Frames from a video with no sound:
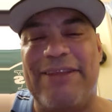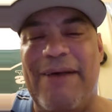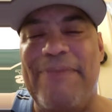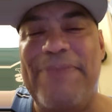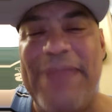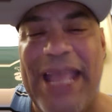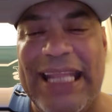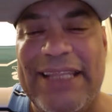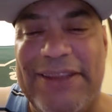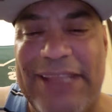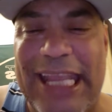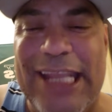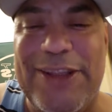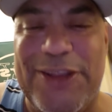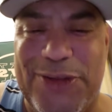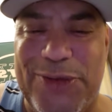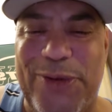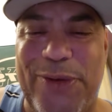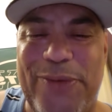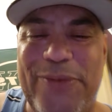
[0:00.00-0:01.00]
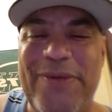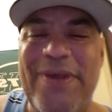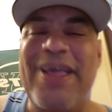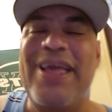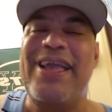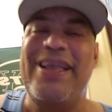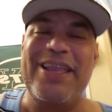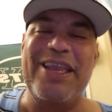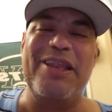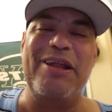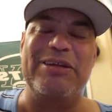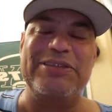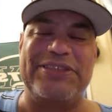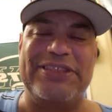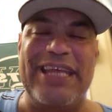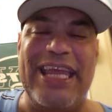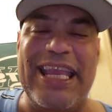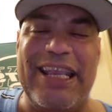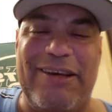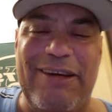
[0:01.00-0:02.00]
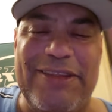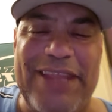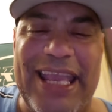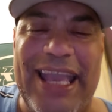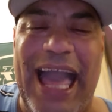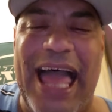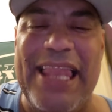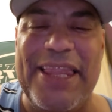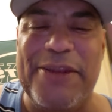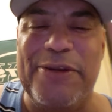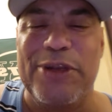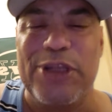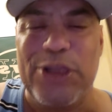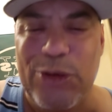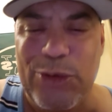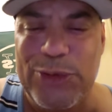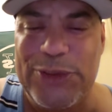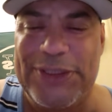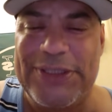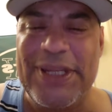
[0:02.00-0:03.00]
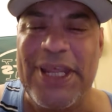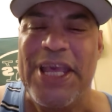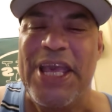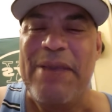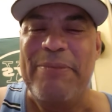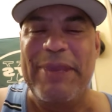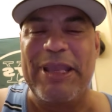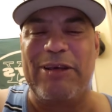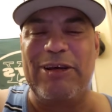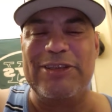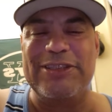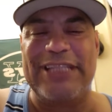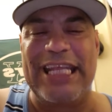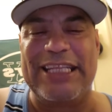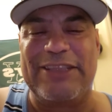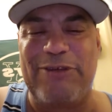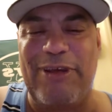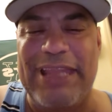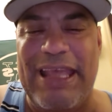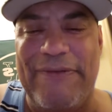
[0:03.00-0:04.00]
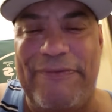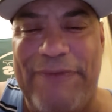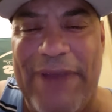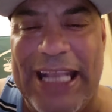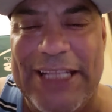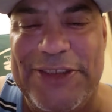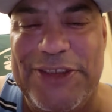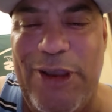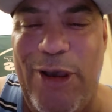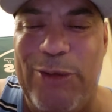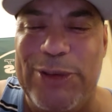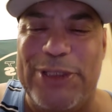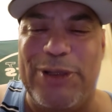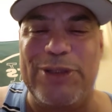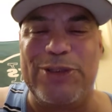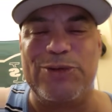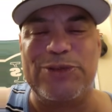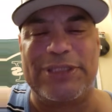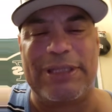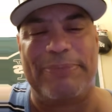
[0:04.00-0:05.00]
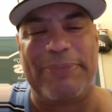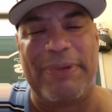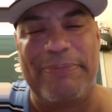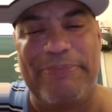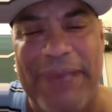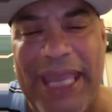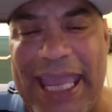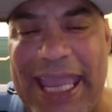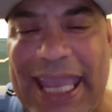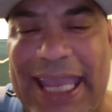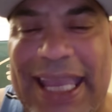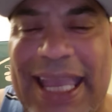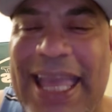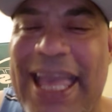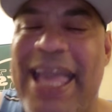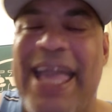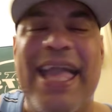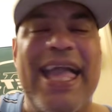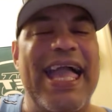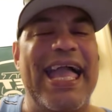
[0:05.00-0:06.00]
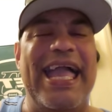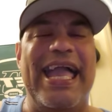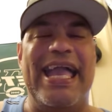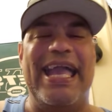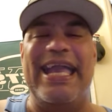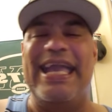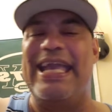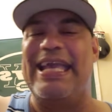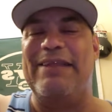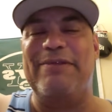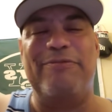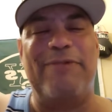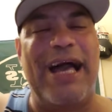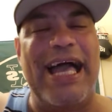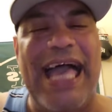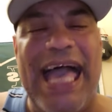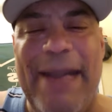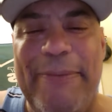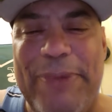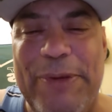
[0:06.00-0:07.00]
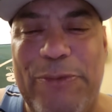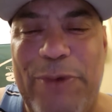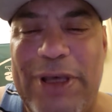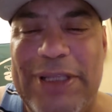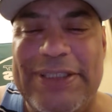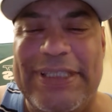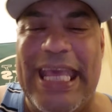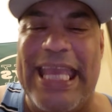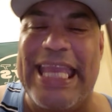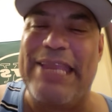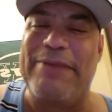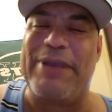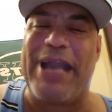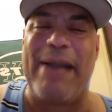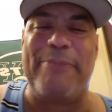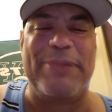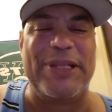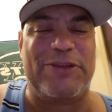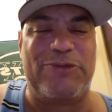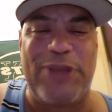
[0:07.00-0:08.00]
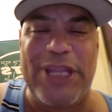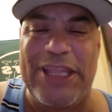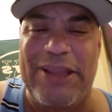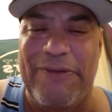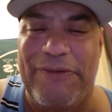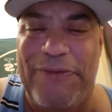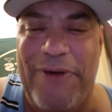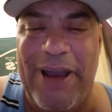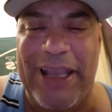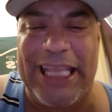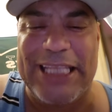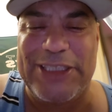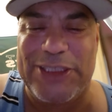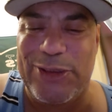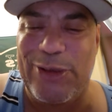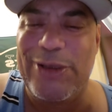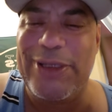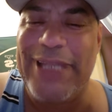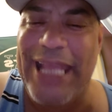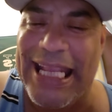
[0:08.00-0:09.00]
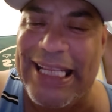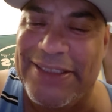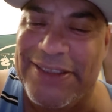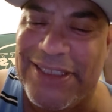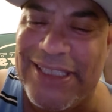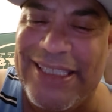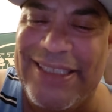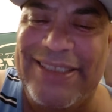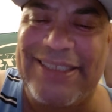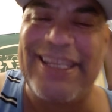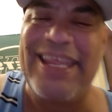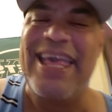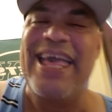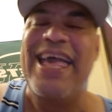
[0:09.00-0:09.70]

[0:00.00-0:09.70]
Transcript: up that day too. You know what I'm saying? Because they got a little loose because they thought that Fat Joe was gonna do something big. And what happened was that he got between the fucking Sulu Nations,